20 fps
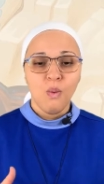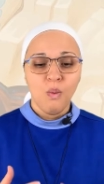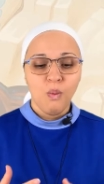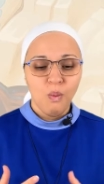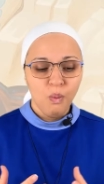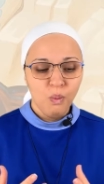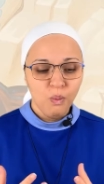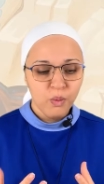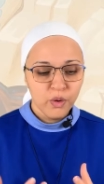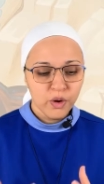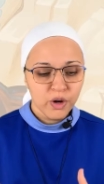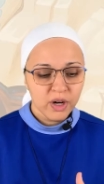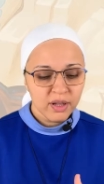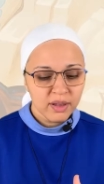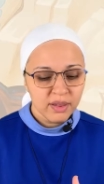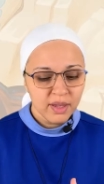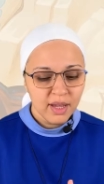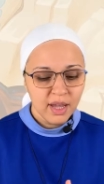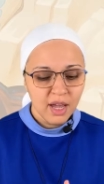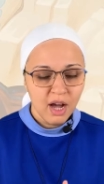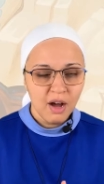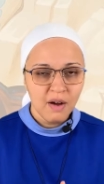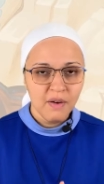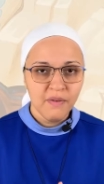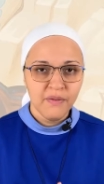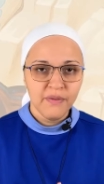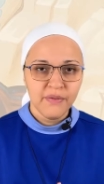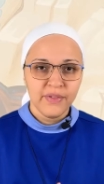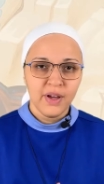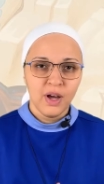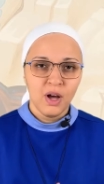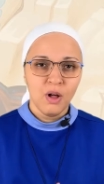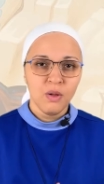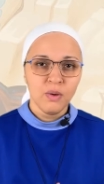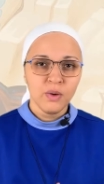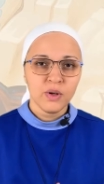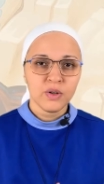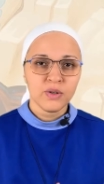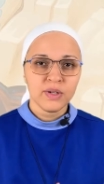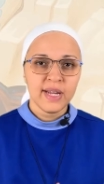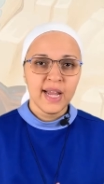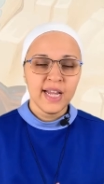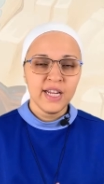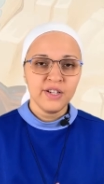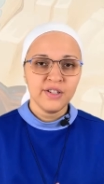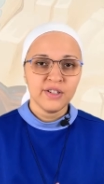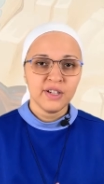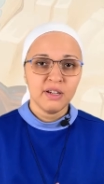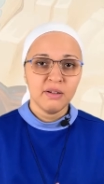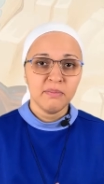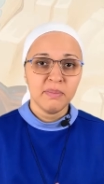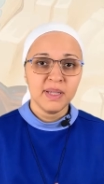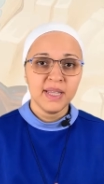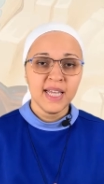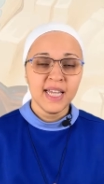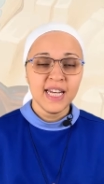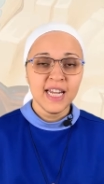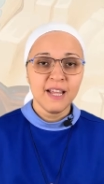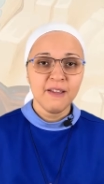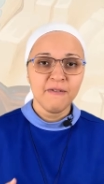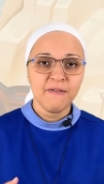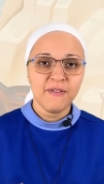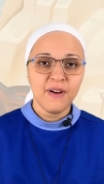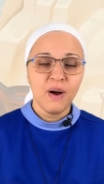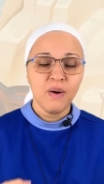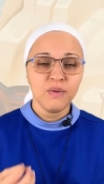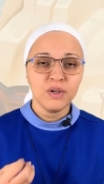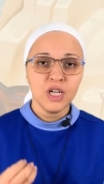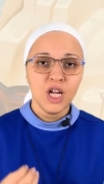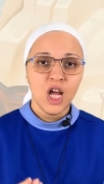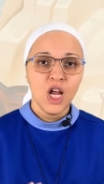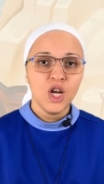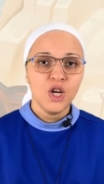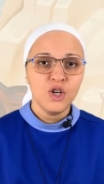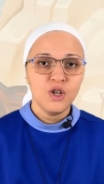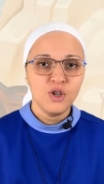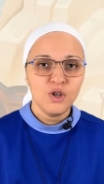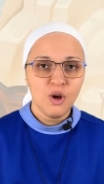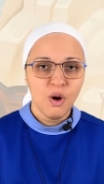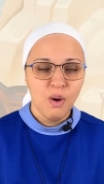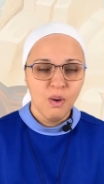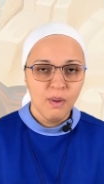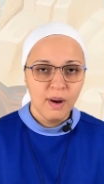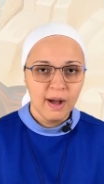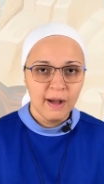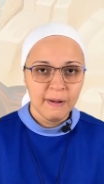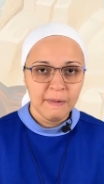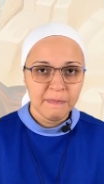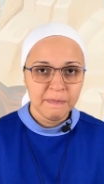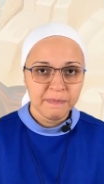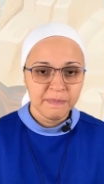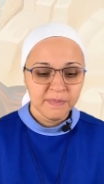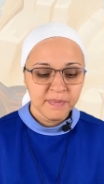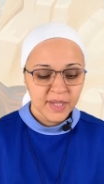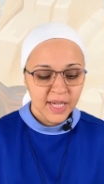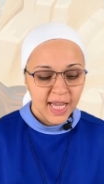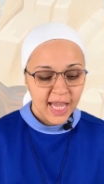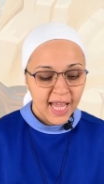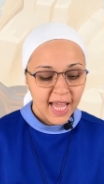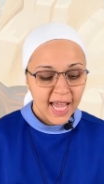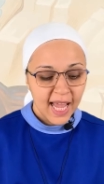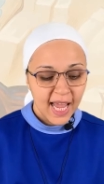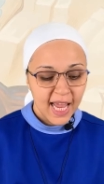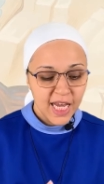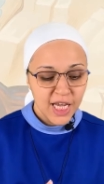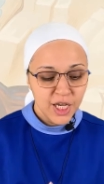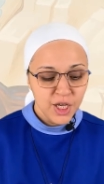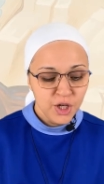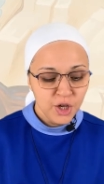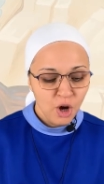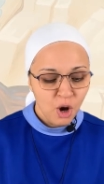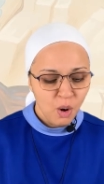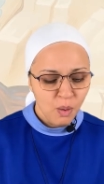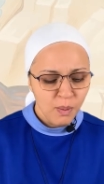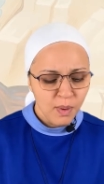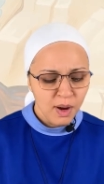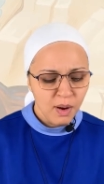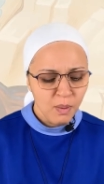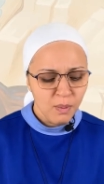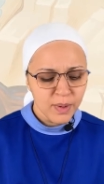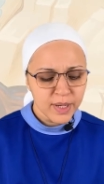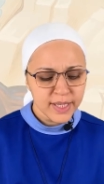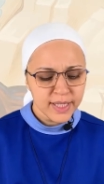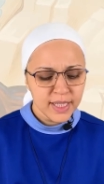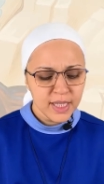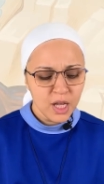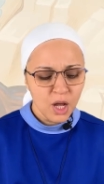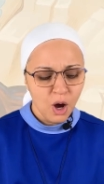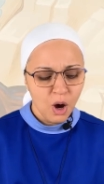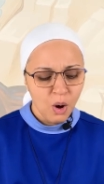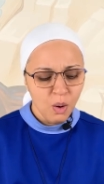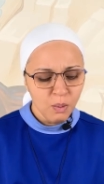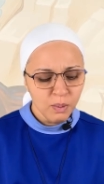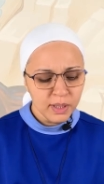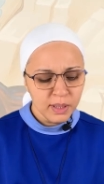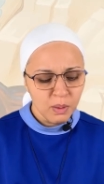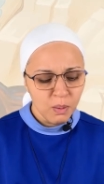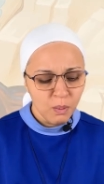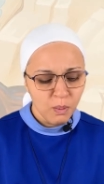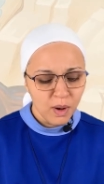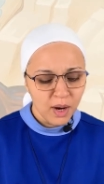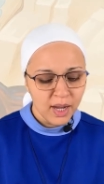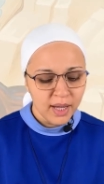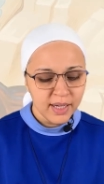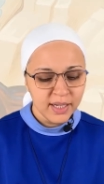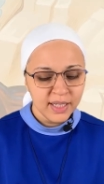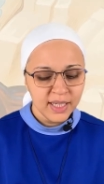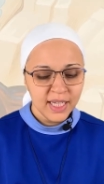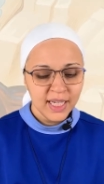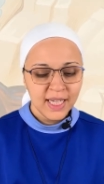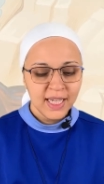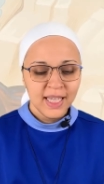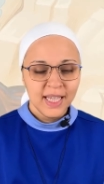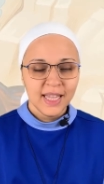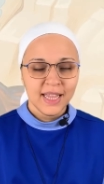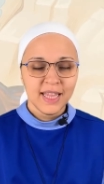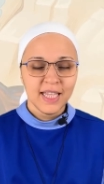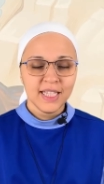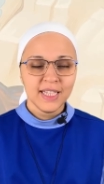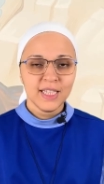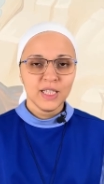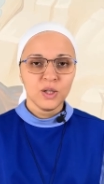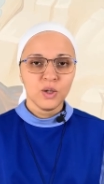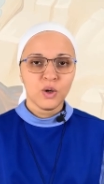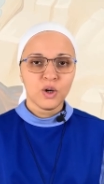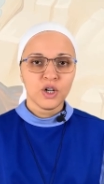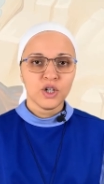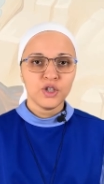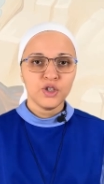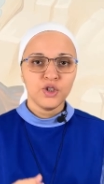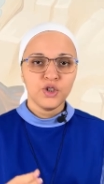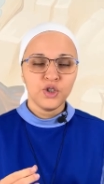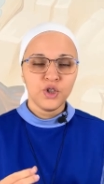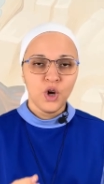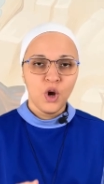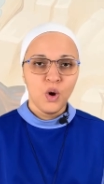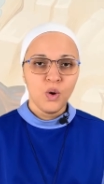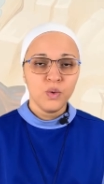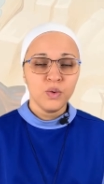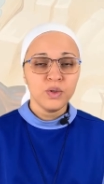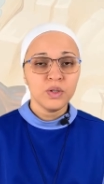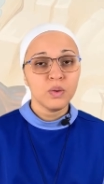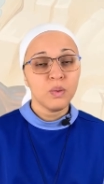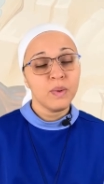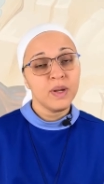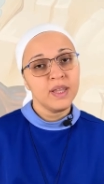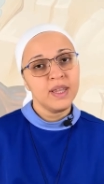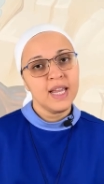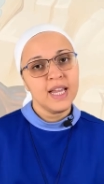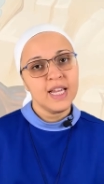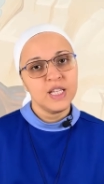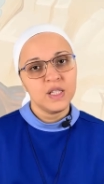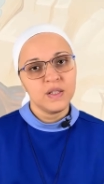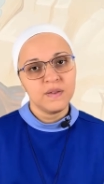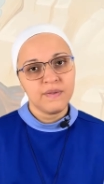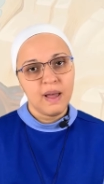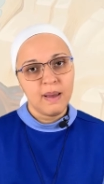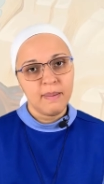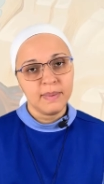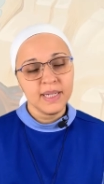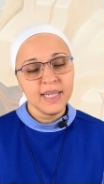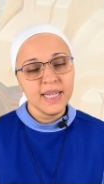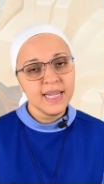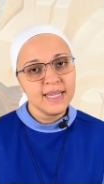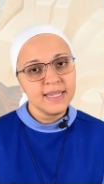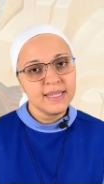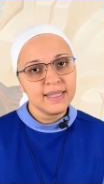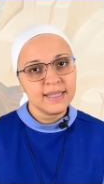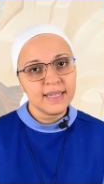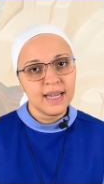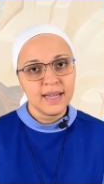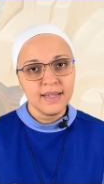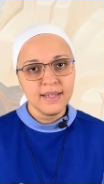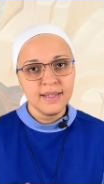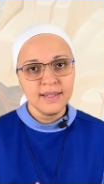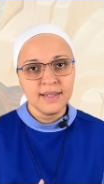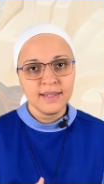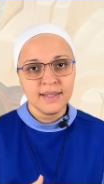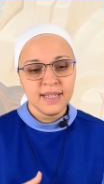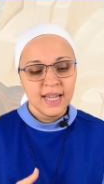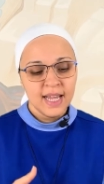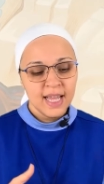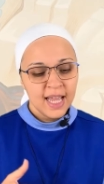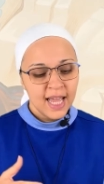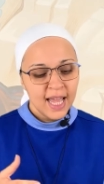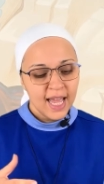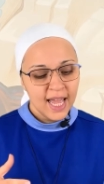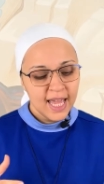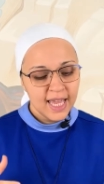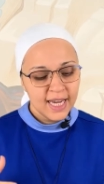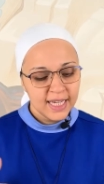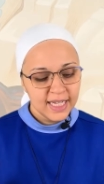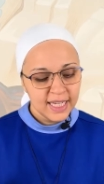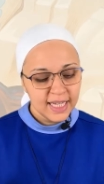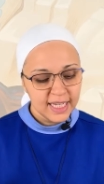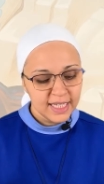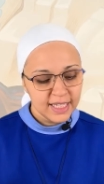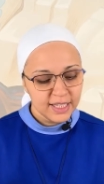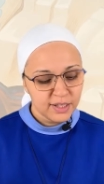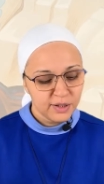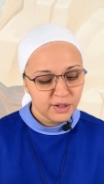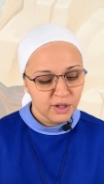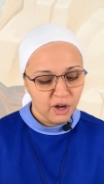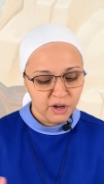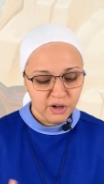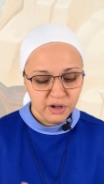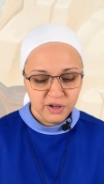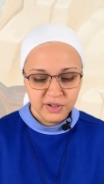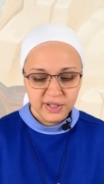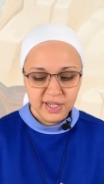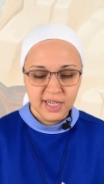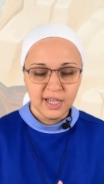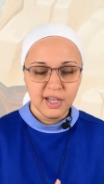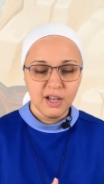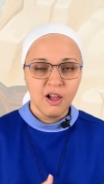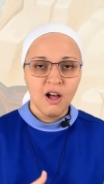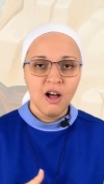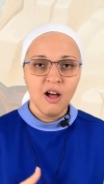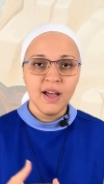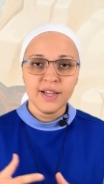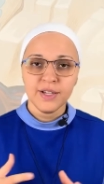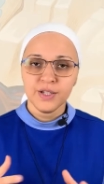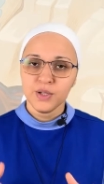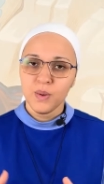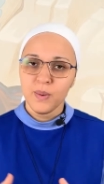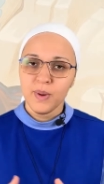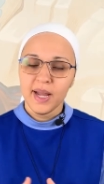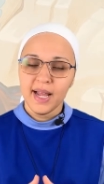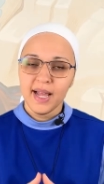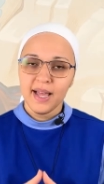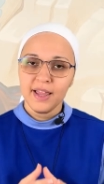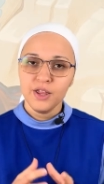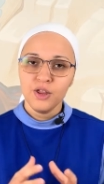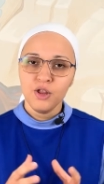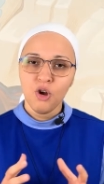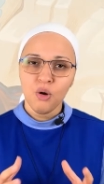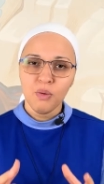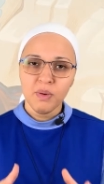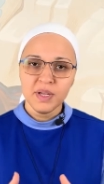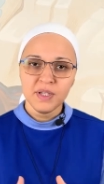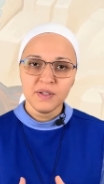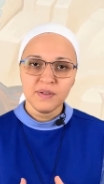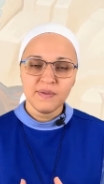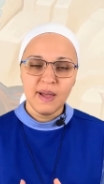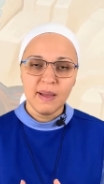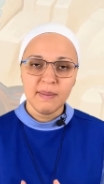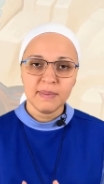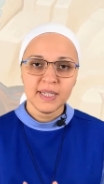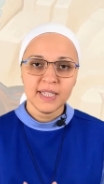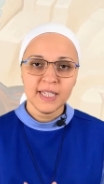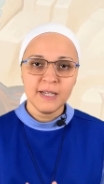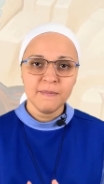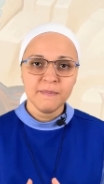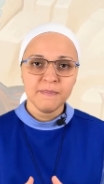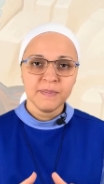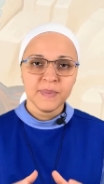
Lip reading: worthy of the whole creation. But then he found Noah. And Noah was the only one that the Lord chose with his family, his sons, and his daughters-in-law. And so Noah's family